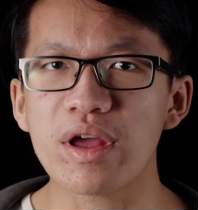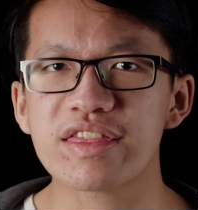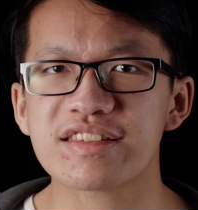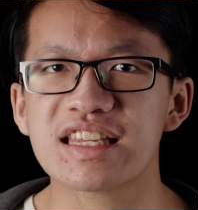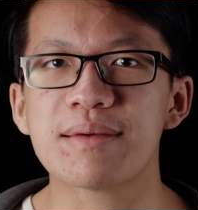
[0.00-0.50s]

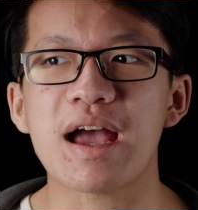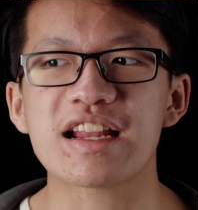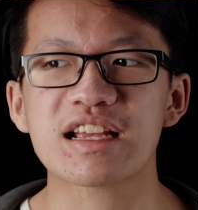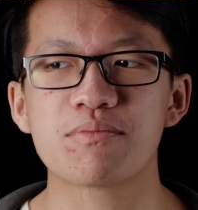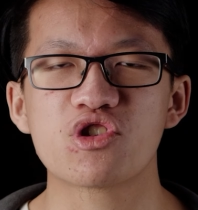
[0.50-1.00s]
with
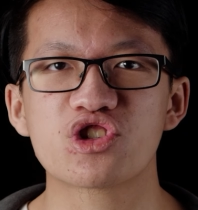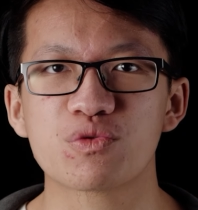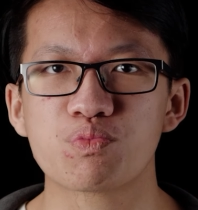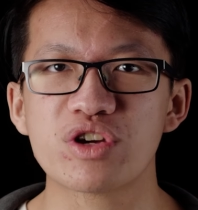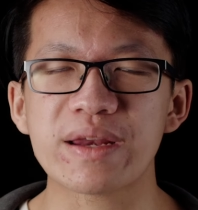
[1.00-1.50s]
cinematic commercial,
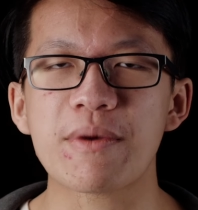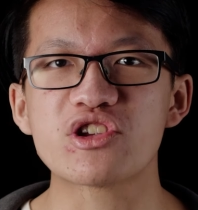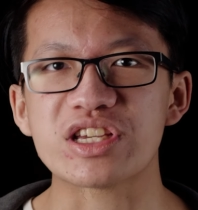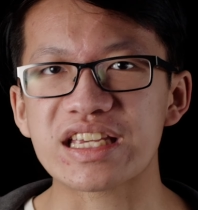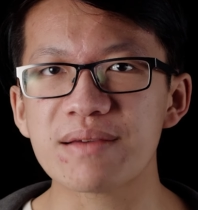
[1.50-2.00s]
pretty
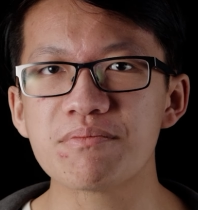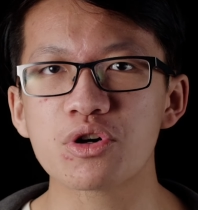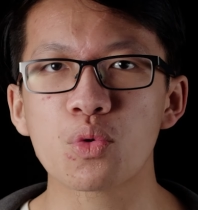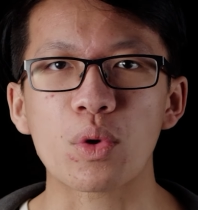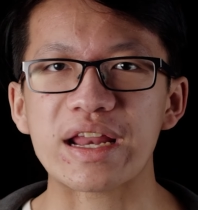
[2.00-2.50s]
much a gimbal
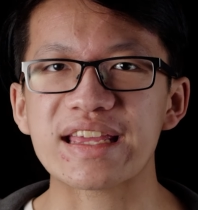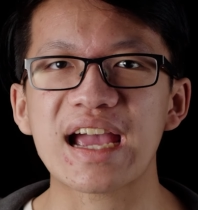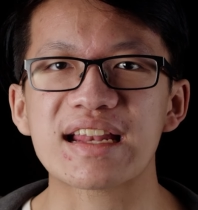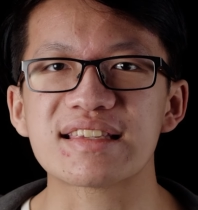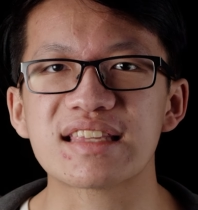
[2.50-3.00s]
or any
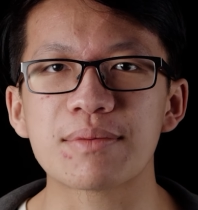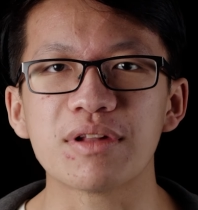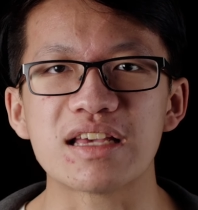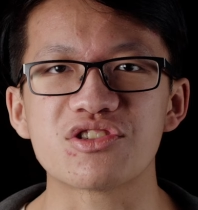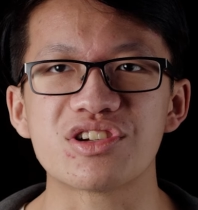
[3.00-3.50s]
kind of
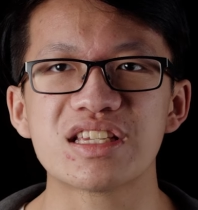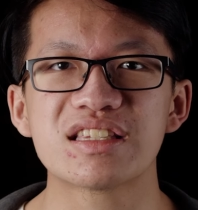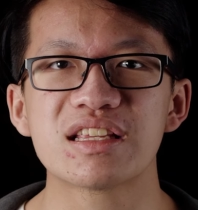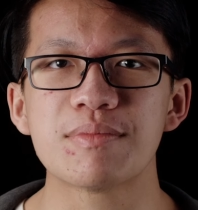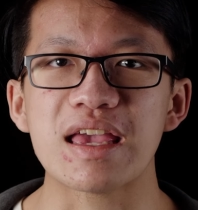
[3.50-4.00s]
stabilizer
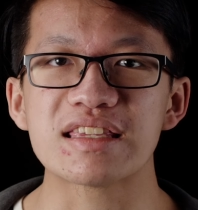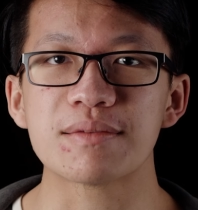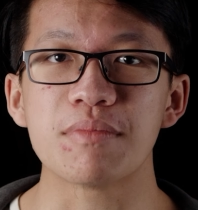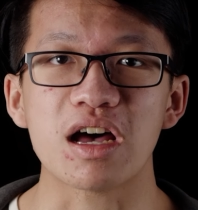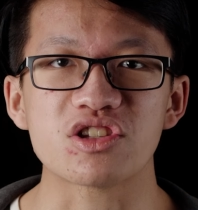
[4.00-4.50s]
system is
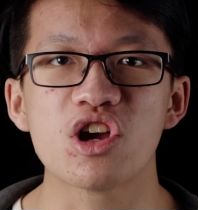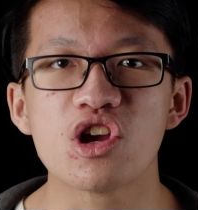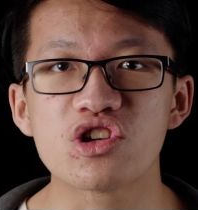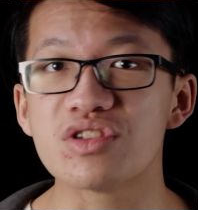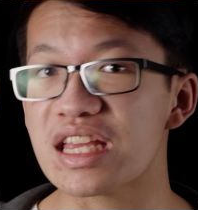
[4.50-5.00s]
a must.
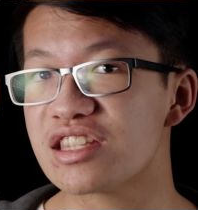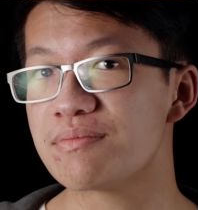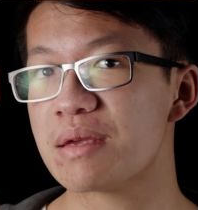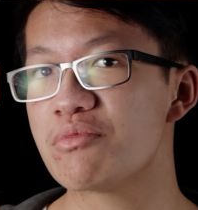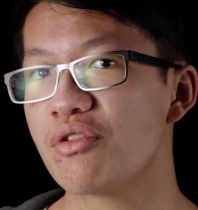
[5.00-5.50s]
You need to
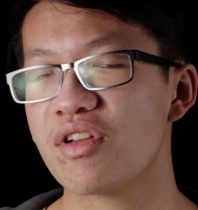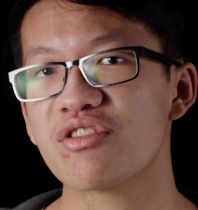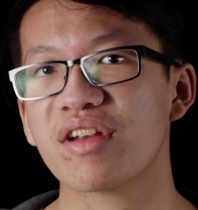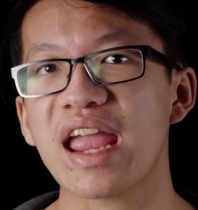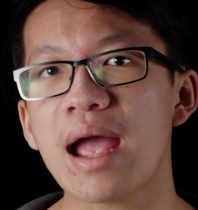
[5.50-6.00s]
be moving
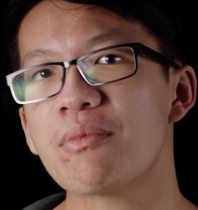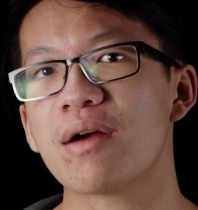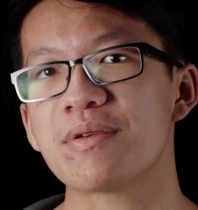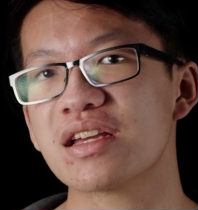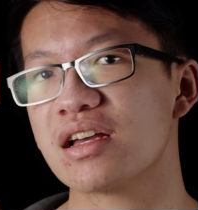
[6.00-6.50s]
your
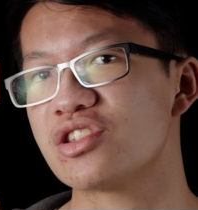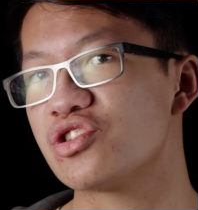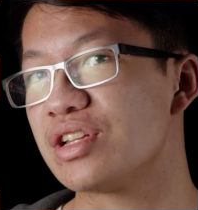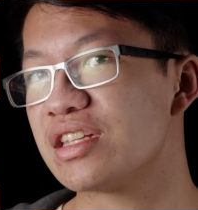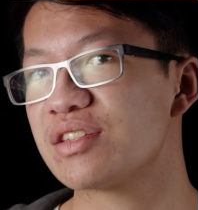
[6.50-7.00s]
camera because
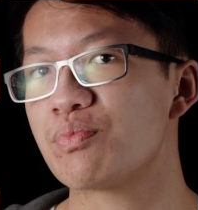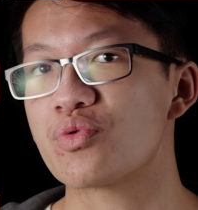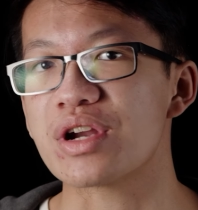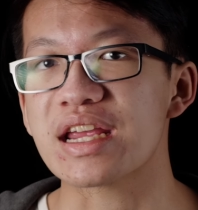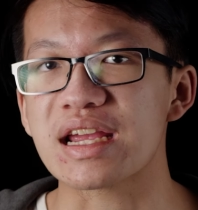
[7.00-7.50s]
you need to
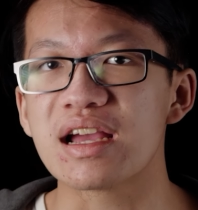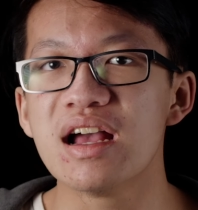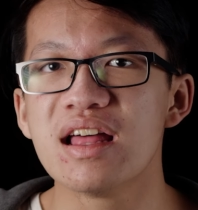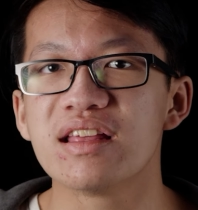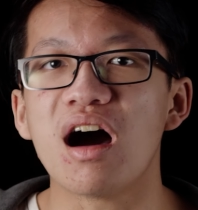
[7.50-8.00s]
bring the